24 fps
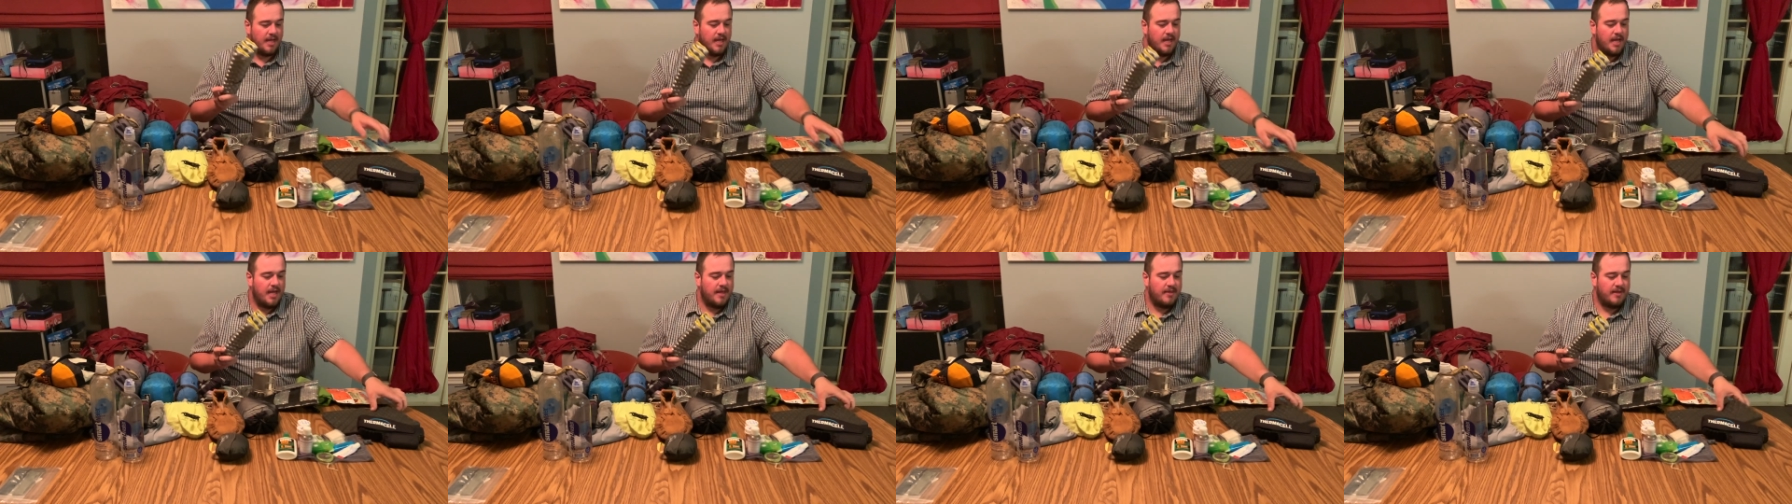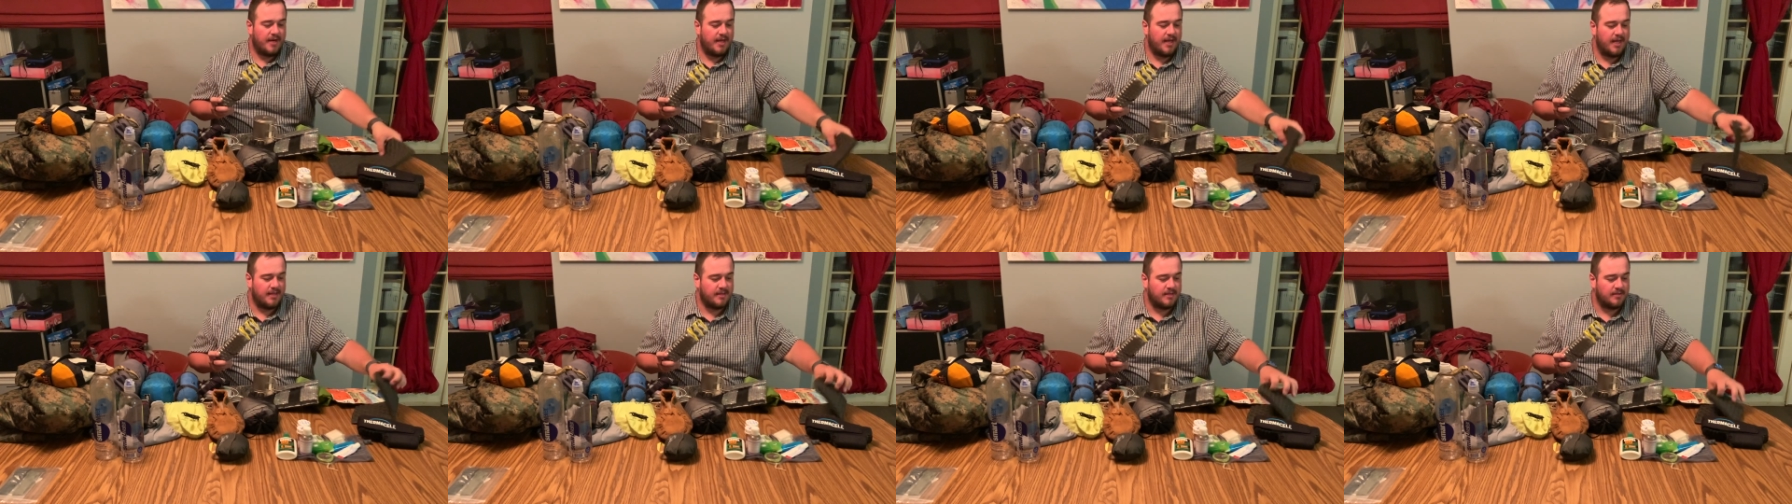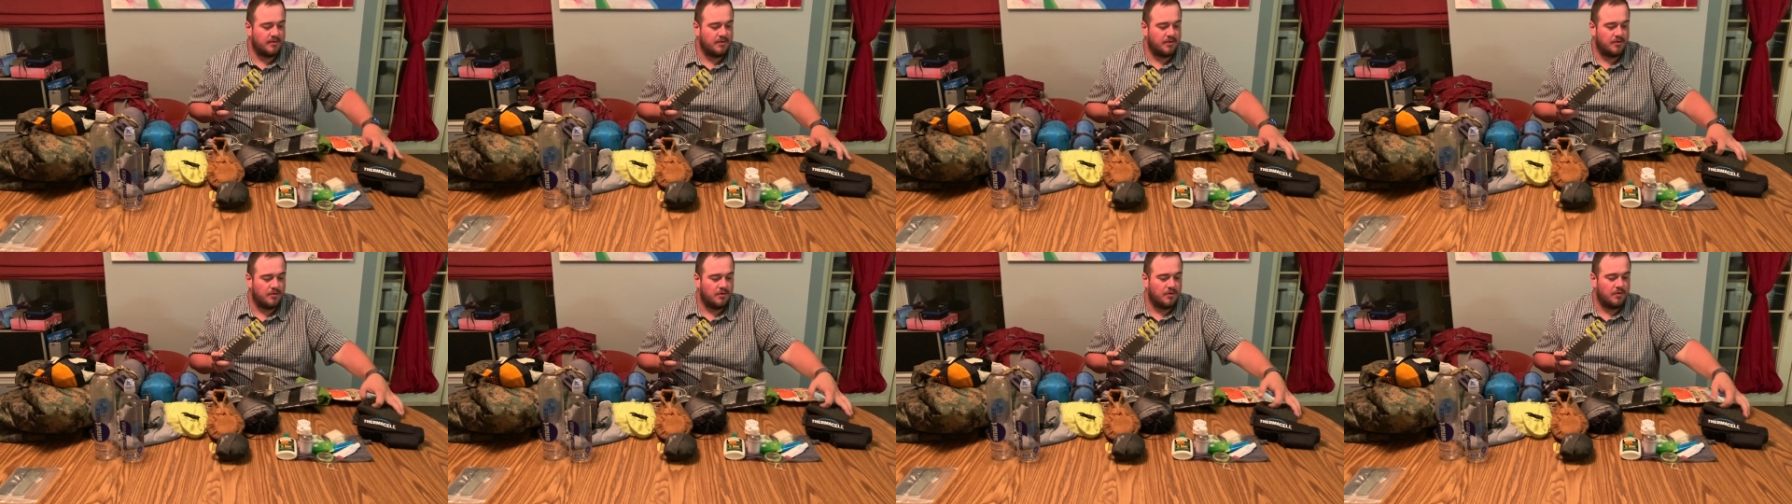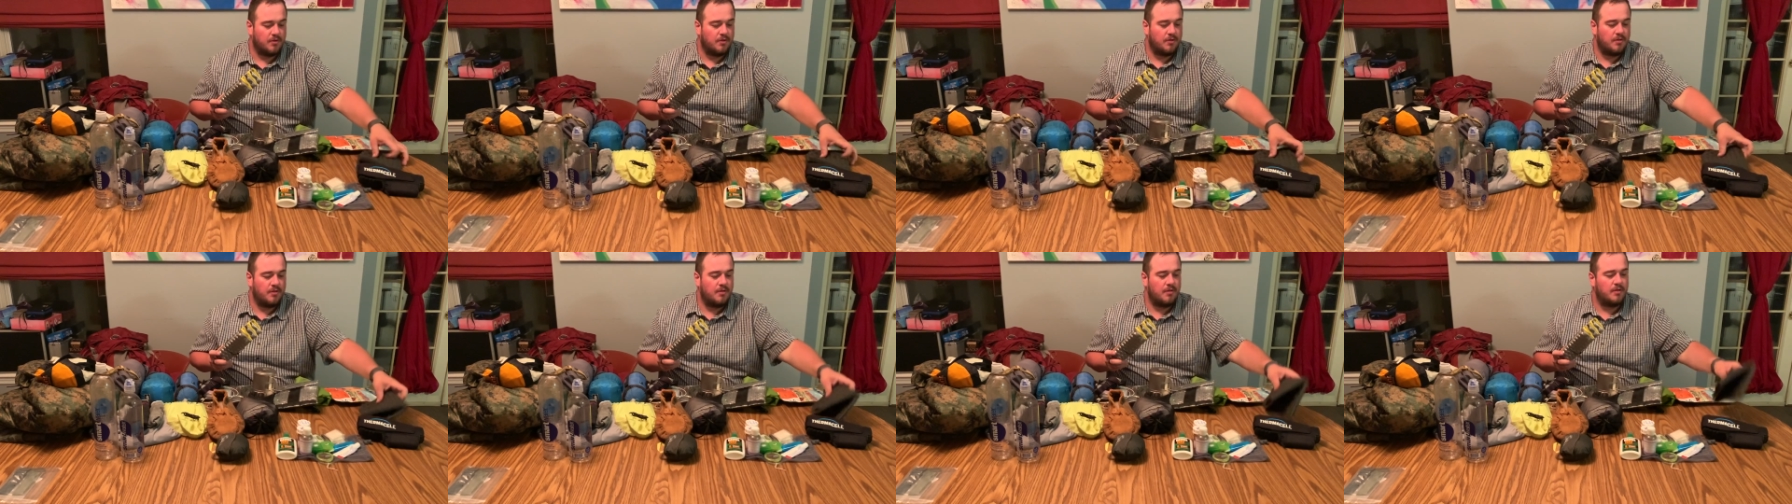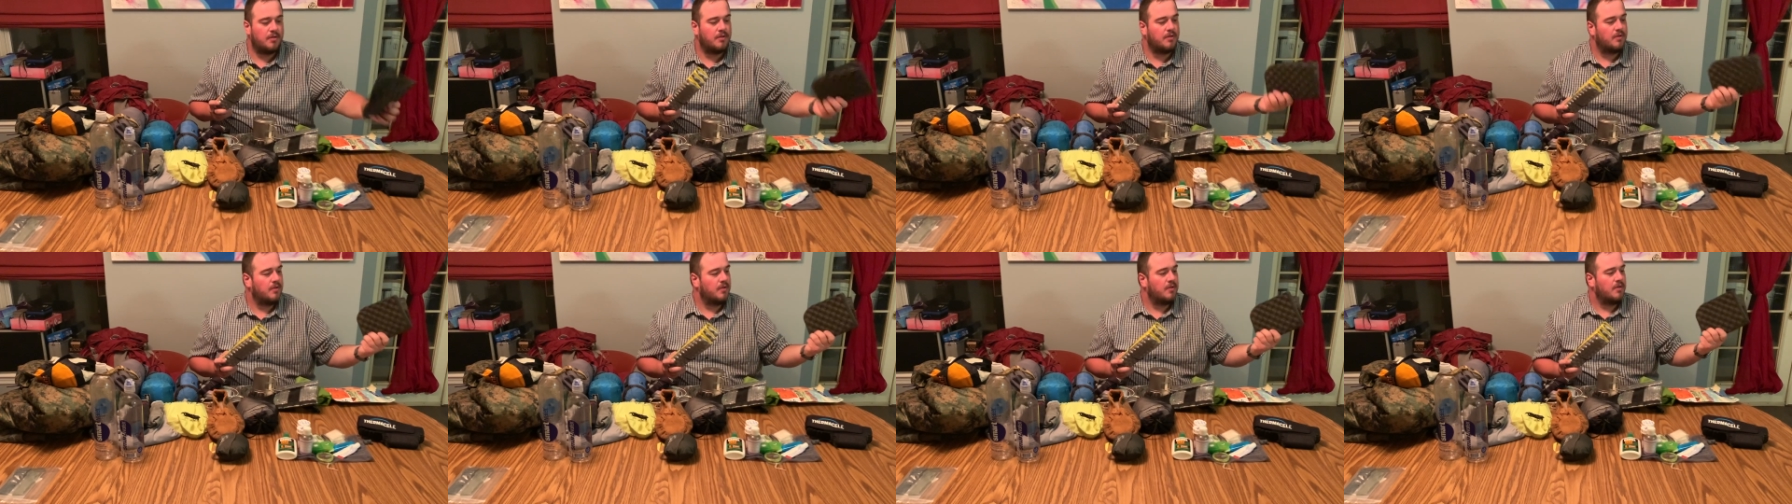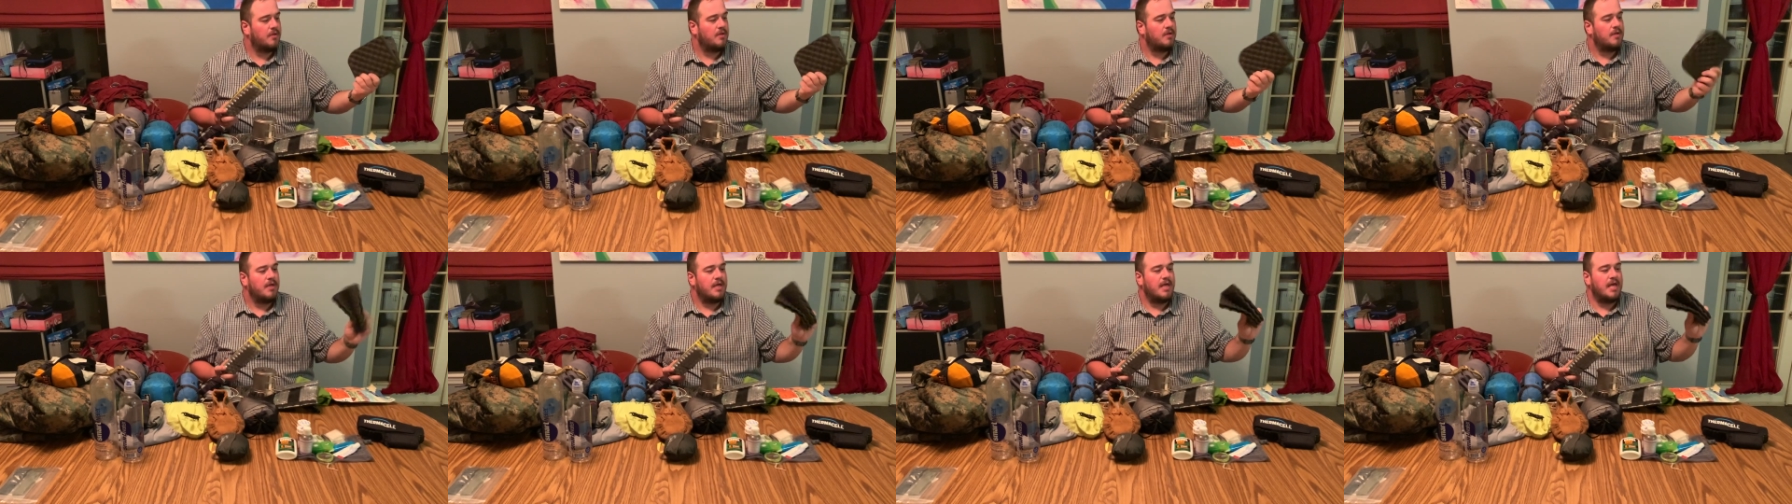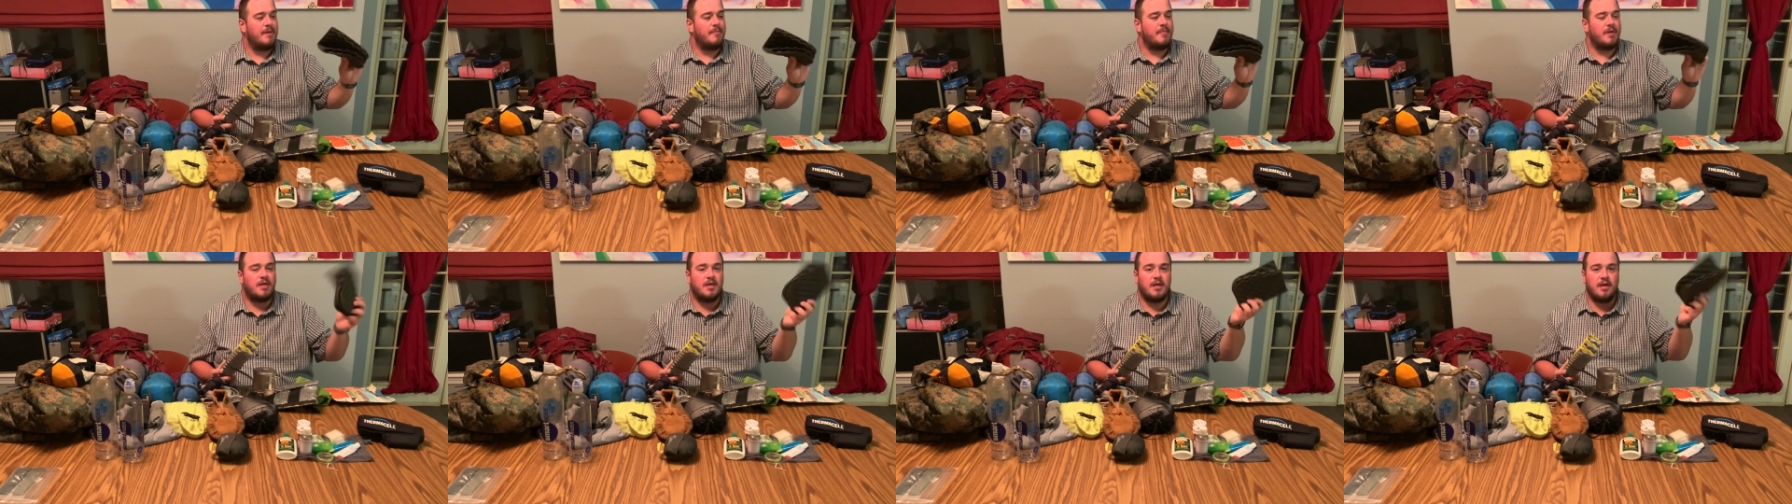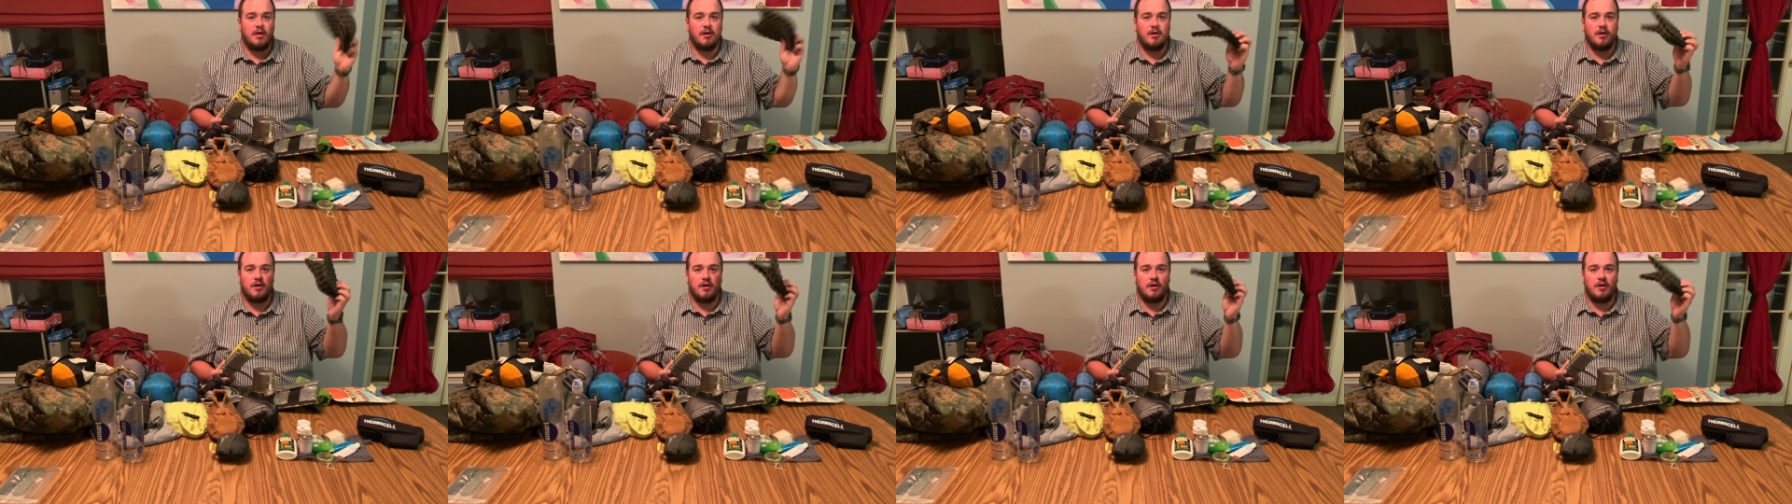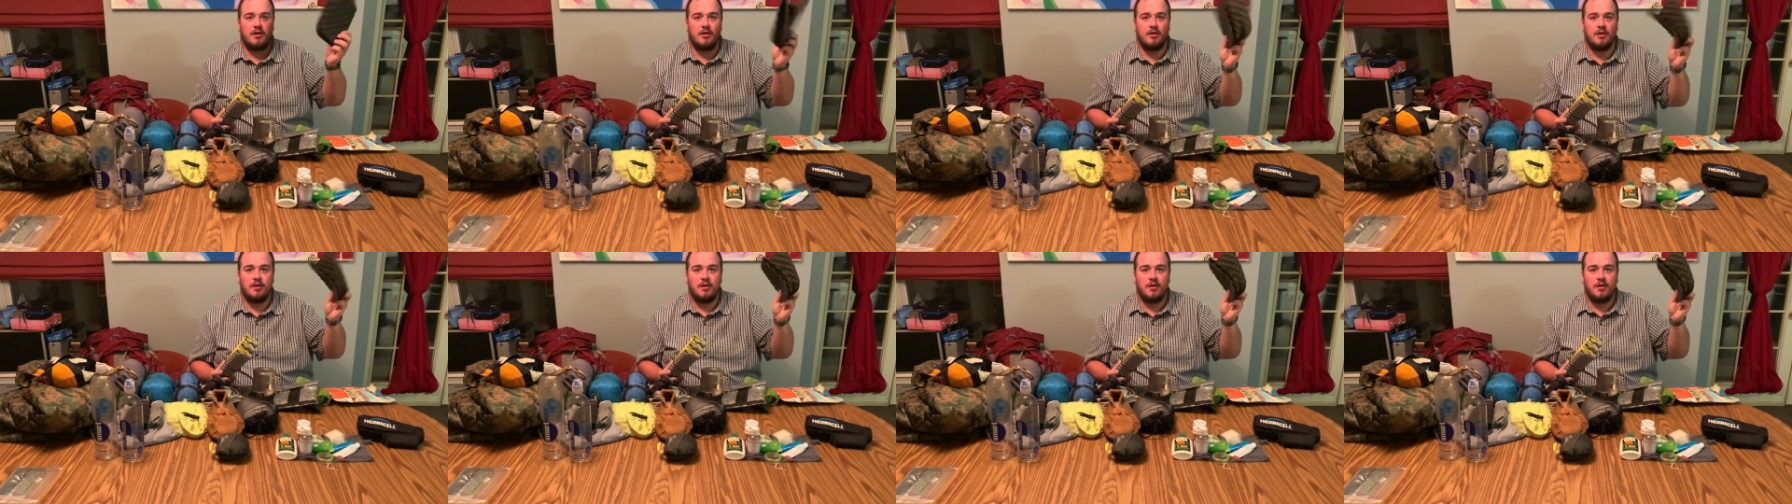And then I got the little hammock gear,